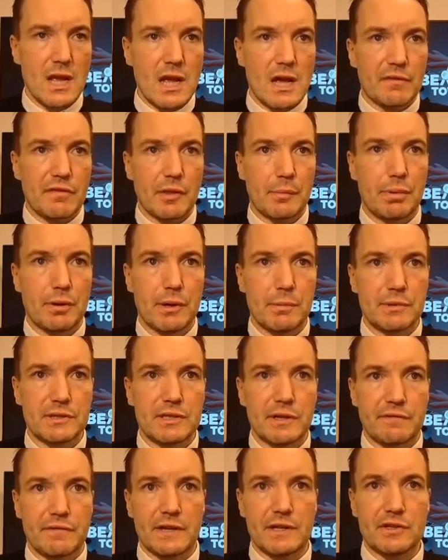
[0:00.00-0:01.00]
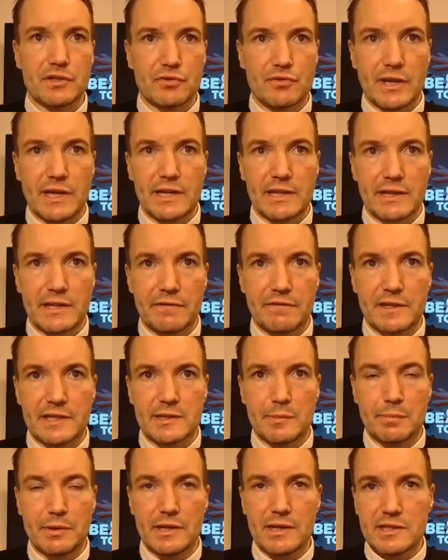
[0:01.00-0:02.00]
For the purpose of illustrating the
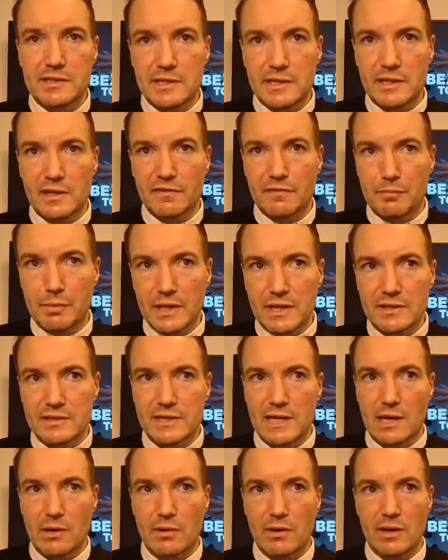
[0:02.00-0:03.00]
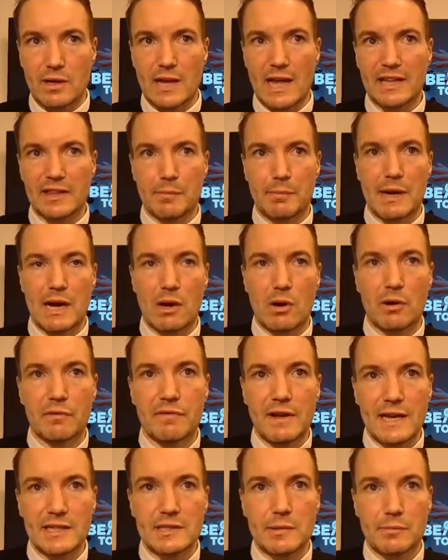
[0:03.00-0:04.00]
flexibility of Beacon Tower and the power of
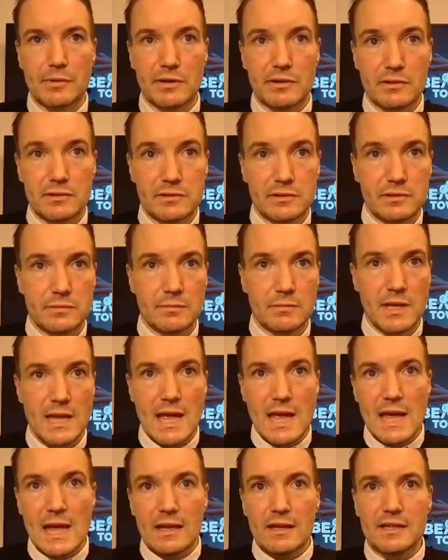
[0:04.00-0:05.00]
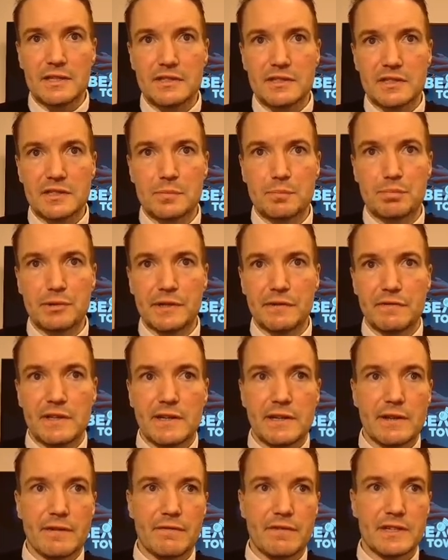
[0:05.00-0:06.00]
asset models, let's just
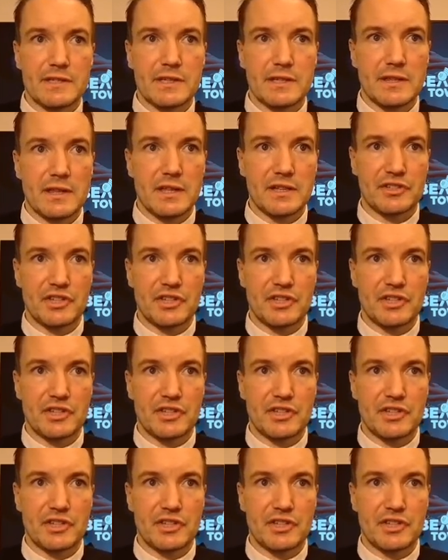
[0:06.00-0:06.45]
briefly visit the